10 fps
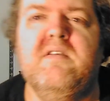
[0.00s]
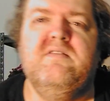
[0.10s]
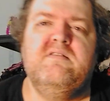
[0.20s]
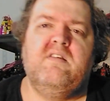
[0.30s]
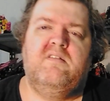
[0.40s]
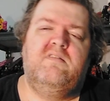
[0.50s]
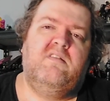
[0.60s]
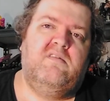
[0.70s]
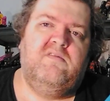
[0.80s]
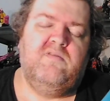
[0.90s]
much of
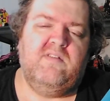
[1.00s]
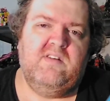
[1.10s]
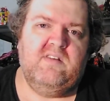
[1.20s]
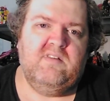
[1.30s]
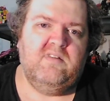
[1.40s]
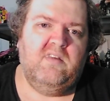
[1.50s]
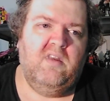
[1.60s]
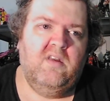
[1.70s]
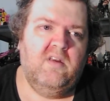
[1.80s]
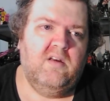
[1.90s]
the green
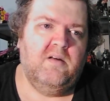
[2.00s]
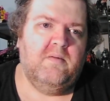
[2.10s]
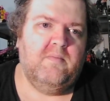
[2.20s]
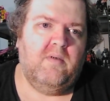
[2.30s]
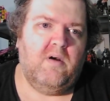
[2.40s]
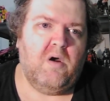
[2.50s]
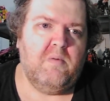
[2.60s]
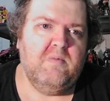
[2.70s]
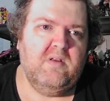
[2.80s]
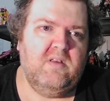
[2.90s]

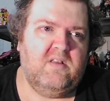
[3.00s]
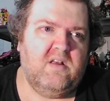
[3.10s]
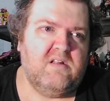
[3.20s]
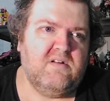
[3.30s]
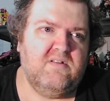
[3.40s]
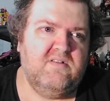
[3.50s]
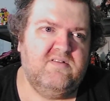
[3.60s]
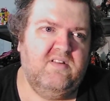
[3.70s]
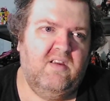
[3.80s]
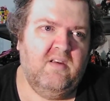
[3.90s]
army
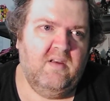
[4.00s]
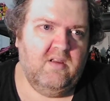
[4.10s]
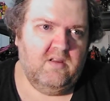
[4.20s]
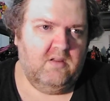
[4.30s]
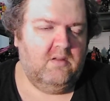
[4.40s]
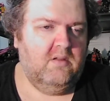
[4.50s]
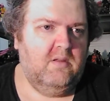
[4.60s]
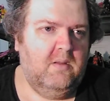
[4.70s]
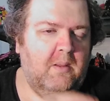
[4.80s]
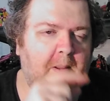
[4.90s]
colors.
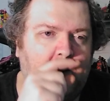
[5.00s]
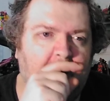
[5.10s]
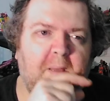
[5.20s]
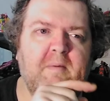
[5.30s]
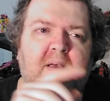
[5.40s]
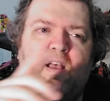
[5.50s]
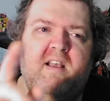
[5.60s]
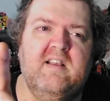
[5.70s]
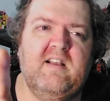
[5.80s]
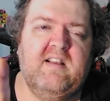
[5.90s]

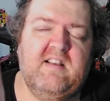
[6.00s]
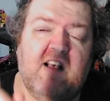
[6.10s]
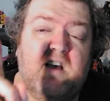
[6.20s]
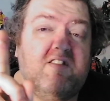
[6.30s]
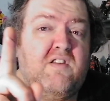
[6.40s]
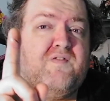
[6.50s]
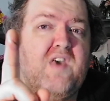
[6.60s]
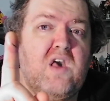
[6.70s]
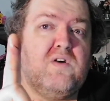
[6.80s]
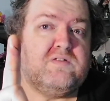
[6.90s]
Certain
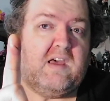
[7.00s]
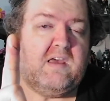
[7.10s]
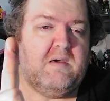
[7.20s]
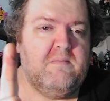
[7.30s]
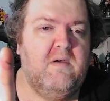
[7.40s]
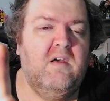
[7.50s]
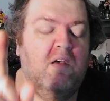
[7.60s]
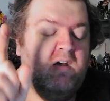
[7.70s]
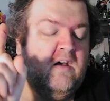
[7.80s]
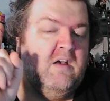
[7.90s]
vehicles I am.
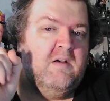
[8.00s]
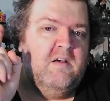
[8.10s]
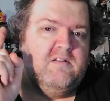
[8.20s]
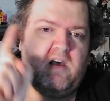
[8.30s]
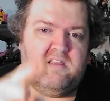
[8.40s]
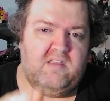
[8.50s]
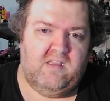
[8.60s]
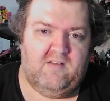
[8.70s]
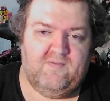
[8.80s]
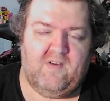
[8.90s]
Like
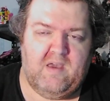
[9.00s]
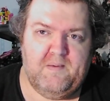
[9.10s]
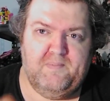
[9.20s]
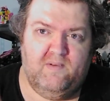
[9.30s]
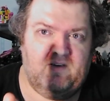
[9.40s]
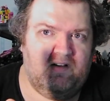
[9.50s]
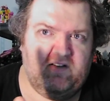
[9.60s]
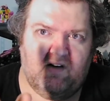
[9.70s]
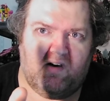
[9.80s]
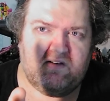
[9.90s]
the Vamp
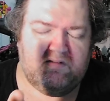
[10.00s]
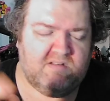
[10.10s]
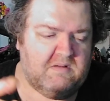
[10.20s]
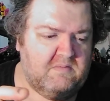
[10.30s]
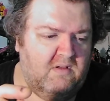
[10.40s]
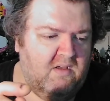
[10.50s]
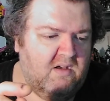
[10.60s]
is awesome.